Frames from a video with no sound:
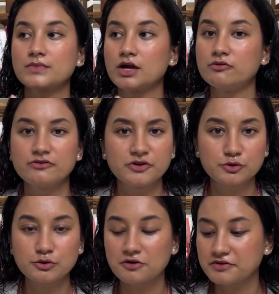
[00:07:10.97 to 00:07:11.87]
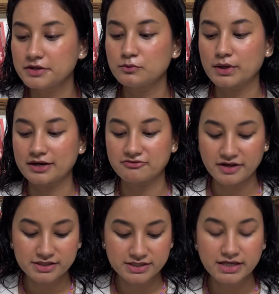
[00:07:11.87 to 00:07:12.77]
review of it, what I
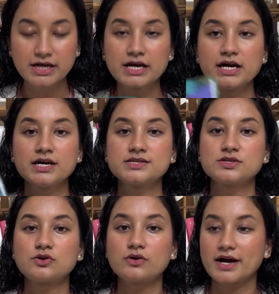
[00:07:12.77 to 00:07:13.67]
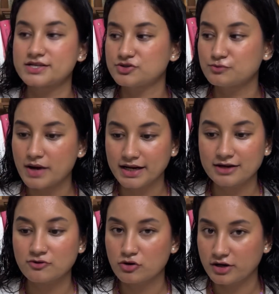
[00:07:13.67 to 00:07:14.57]
felt. So as you might
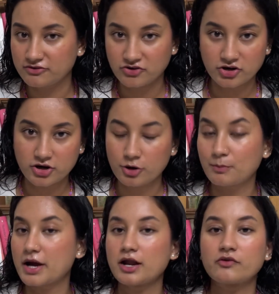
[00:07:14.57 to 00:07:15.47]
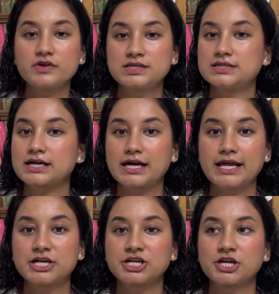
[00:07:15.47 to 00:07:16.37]
have already figured out by now, this is a
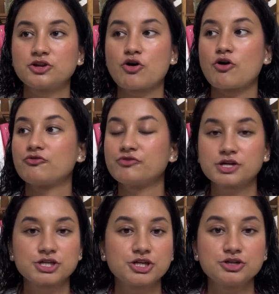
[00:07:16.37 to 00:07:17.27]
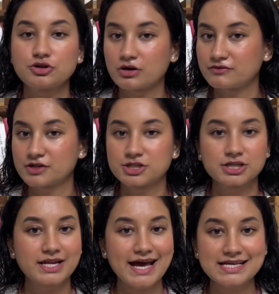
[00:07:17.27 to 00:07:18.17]
collection of fiction,
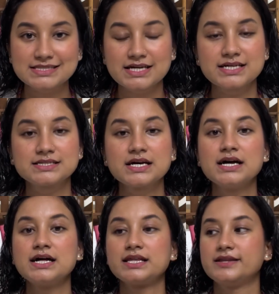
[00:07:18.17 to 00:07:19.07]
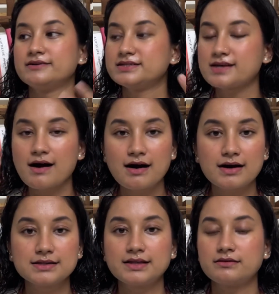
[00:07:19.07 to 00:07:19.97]
non-fiction, essays. There is
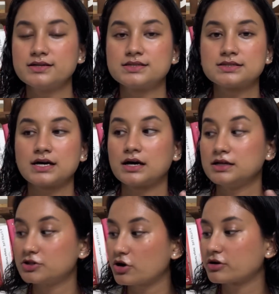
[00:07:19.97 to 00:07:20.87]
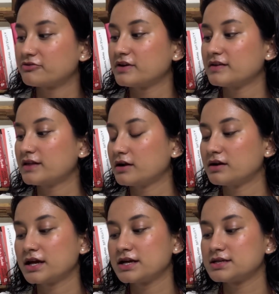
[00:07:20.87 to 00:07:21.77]
art, there is lithography,
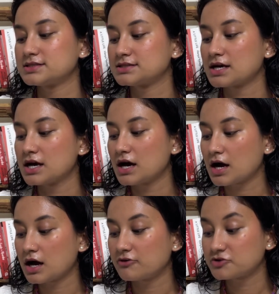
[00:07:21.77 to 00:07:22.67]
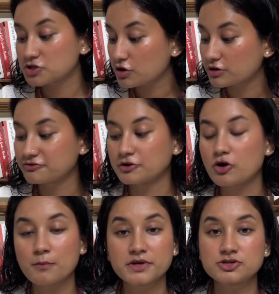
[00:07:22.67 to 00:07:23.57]
there is photography,
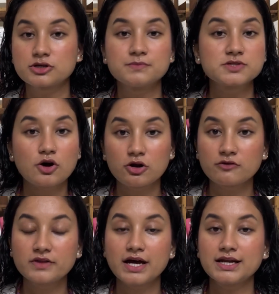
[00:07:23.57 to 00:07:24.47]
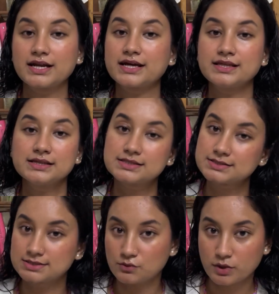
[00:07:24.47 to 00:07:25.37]
comic strips, all of that, and I think this
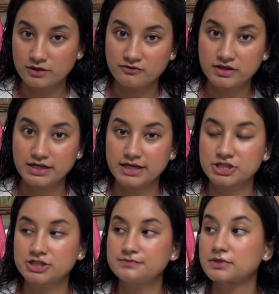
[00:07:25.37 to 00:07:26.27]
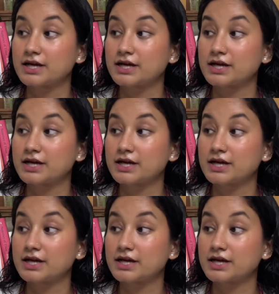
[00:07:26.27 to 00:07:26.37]
is a wonderful collection.